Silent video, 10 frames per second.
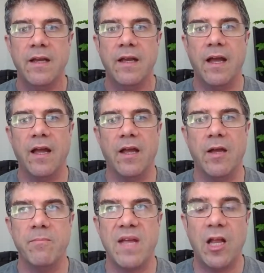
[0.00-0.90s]

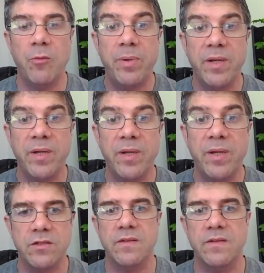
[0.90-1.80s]
um, helping you
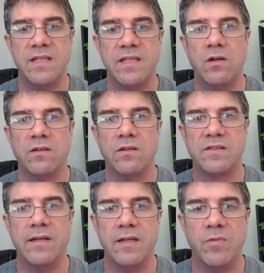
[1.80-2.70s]
during this
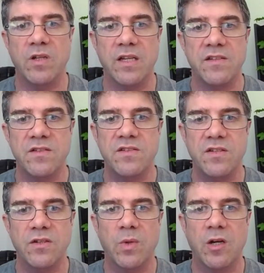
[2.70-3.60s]
lockdown in relation
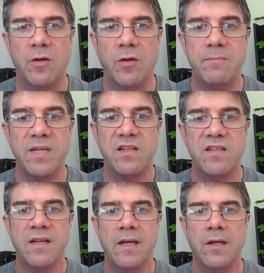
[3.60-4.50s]
to your well-being?
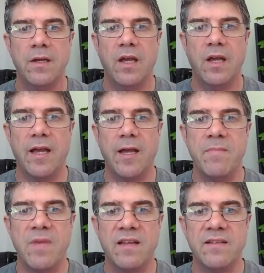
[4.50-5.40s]
Because
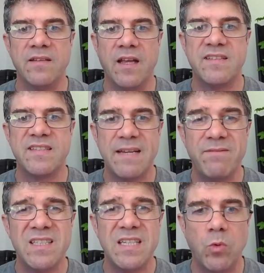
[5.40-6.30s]
um, and and
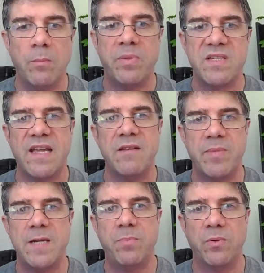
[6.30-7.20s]
seventy-one percent
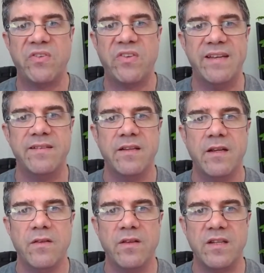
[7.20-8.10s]
people said
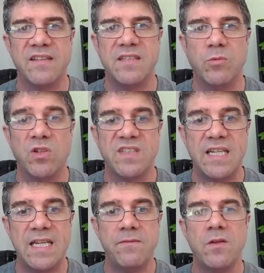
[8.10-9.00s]
that yes, it was.
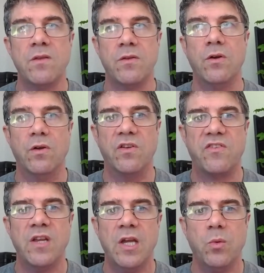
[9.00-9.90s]
Even
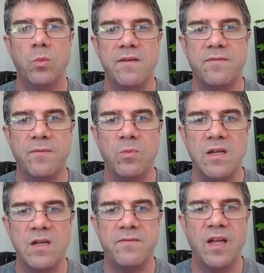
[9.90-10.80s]
those with
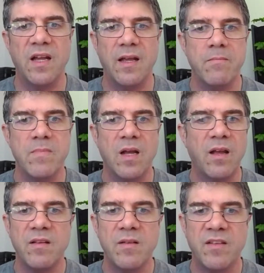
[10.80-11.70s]
with um,
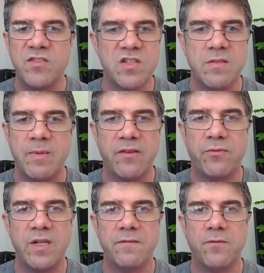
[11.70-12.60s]
just about
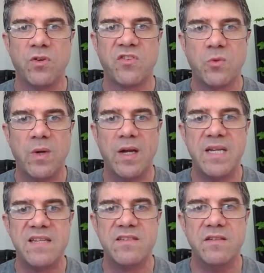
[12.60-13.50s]
three or four square
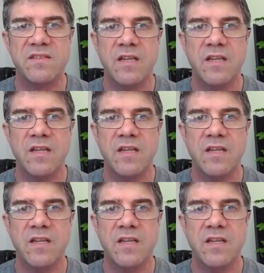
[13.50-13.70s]
meters